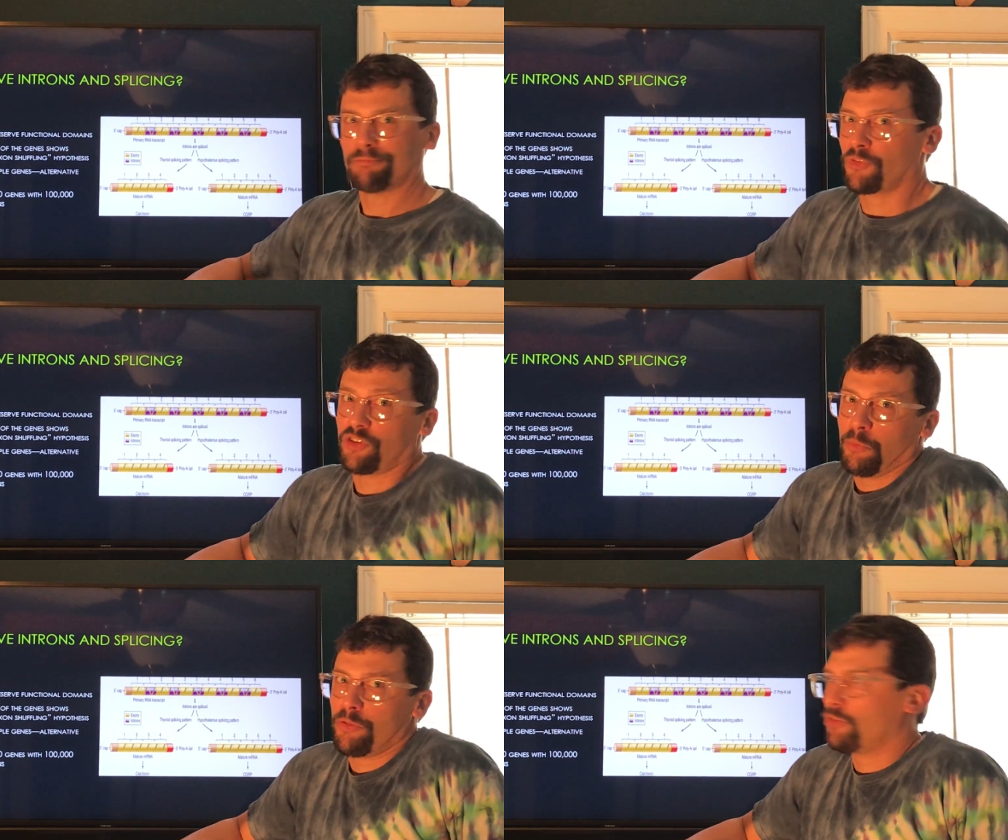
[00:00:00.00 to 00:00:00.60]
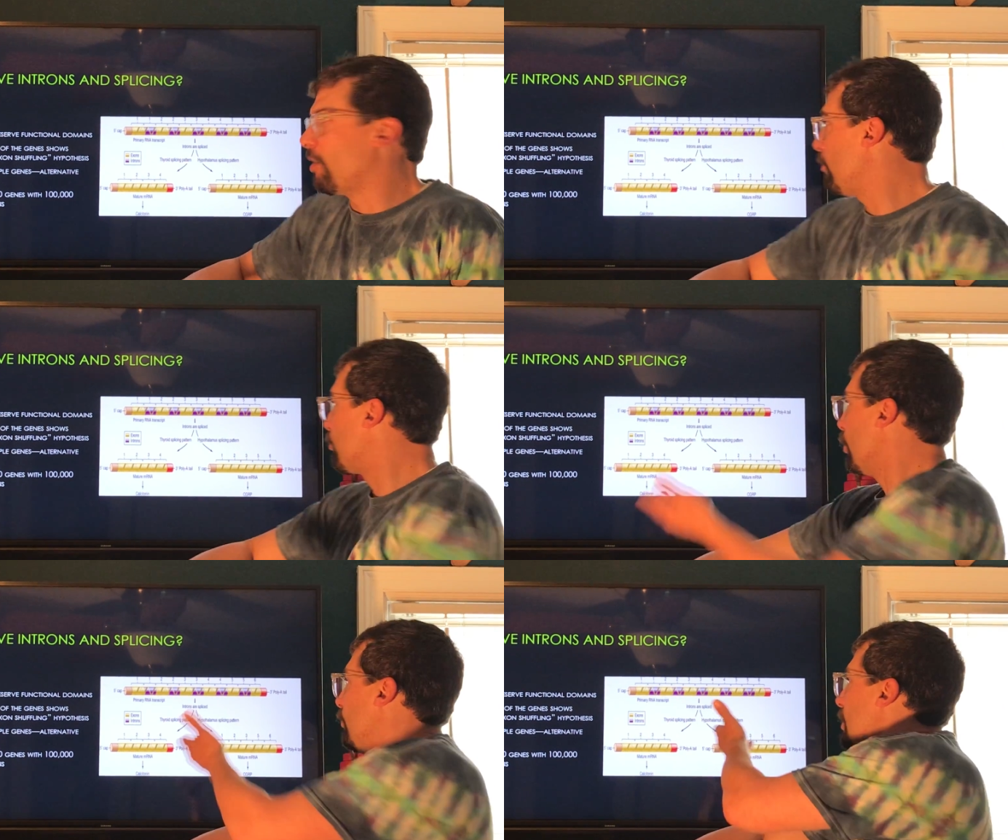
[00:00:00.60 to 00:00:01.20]
some other type of
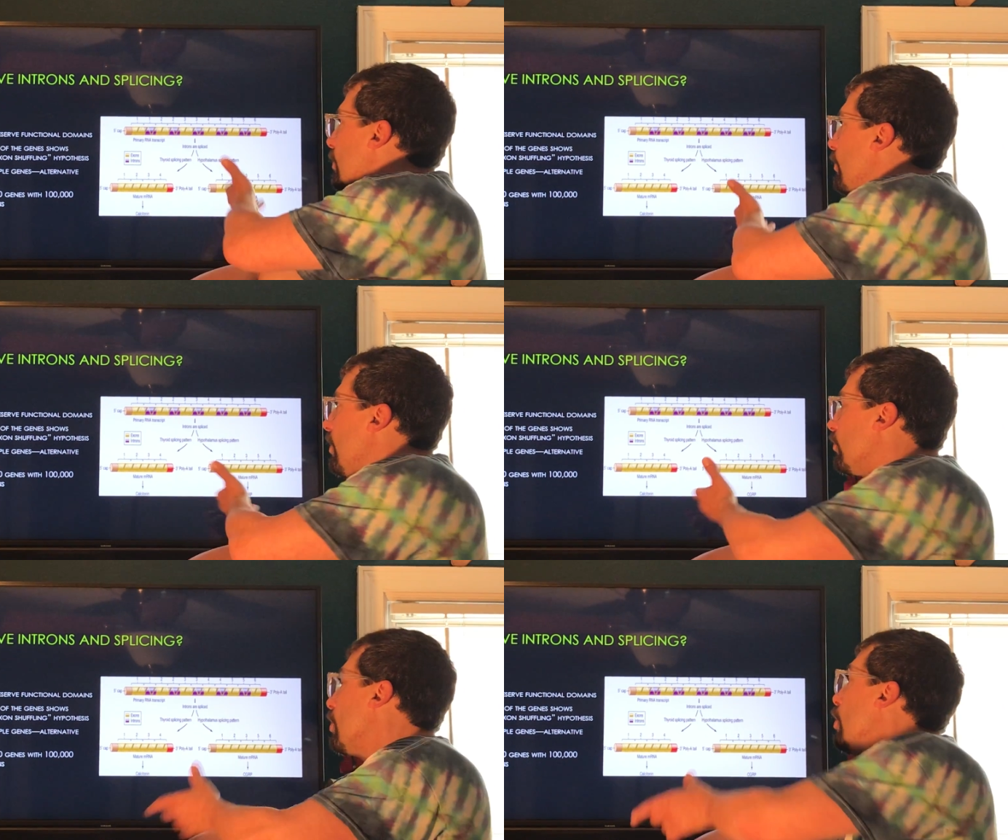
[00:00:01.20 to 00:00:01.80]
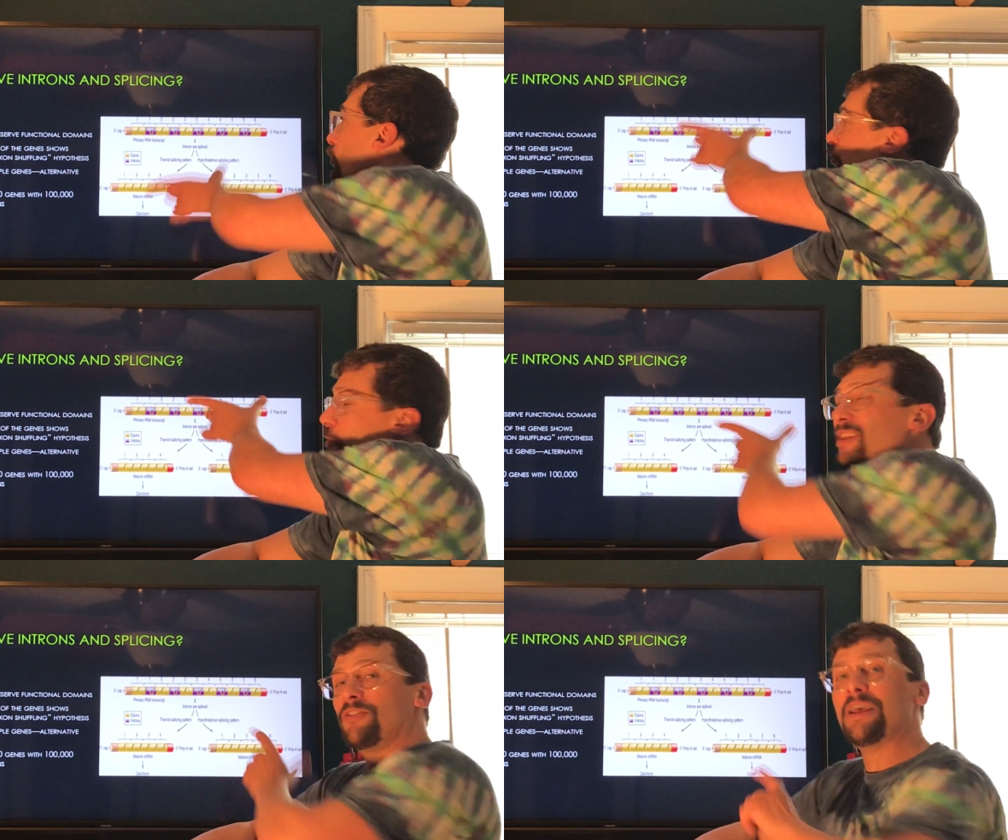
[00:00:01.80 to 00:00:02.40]
protein than this. So
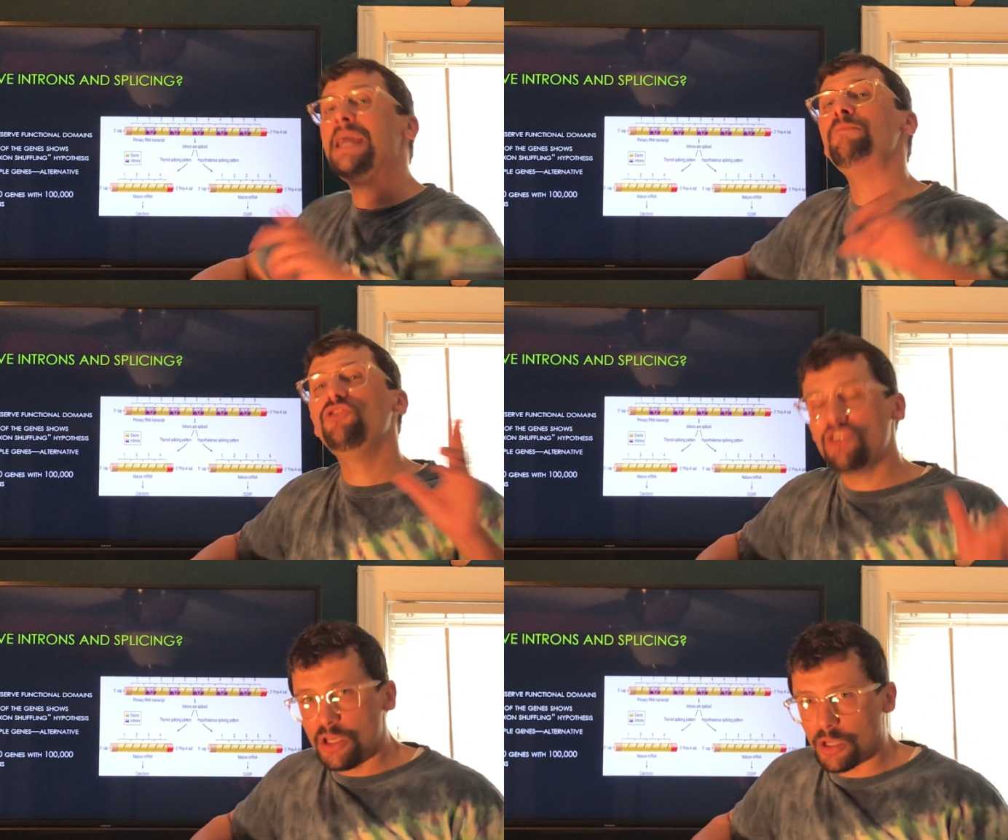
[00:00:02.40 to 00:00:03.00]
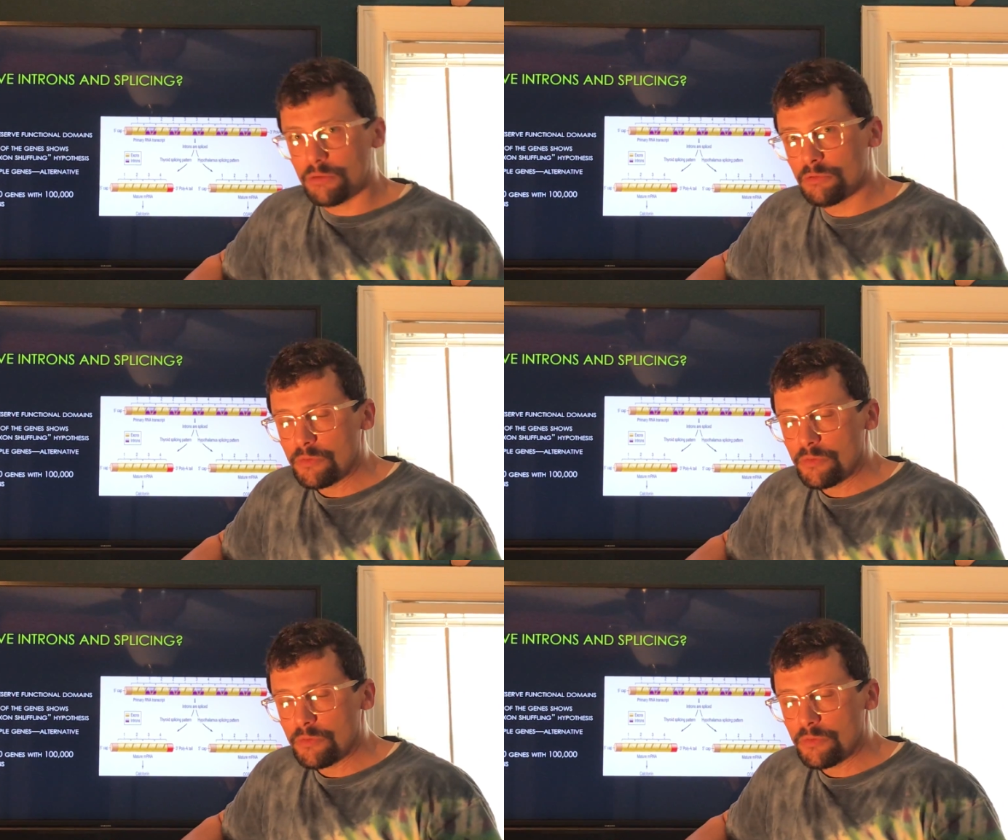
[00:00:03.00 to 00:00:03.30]
from the same gene,